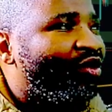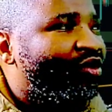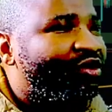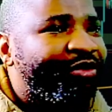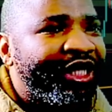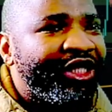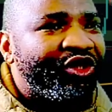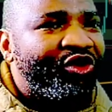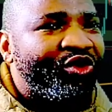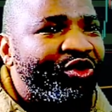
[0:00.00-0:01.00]

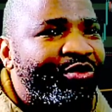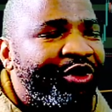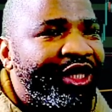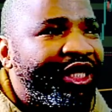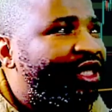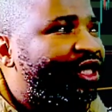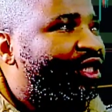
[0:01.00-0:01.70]
managed to break.